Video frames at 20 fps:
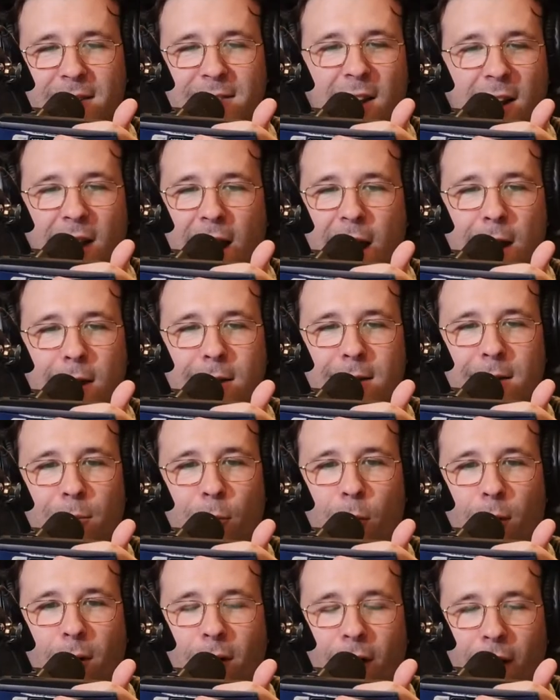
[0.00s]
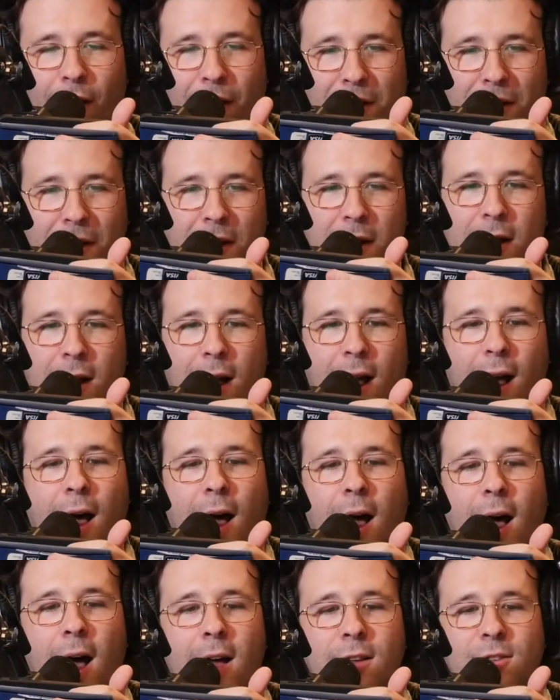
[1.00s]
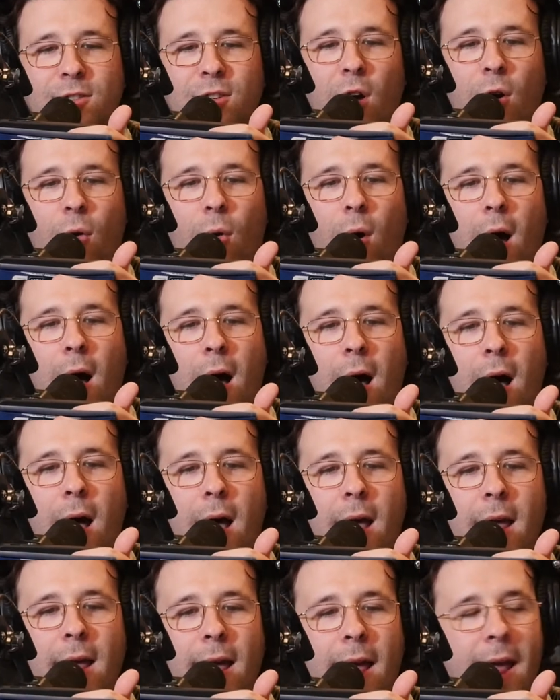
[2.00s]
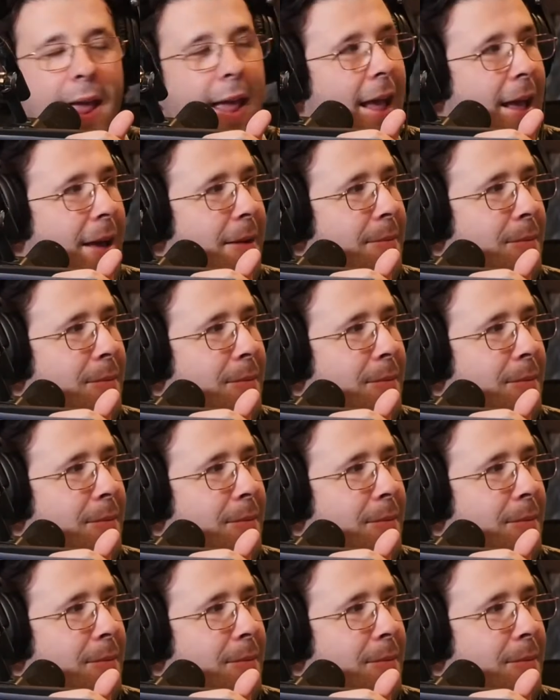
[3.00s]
like Andy Warhol. So I am.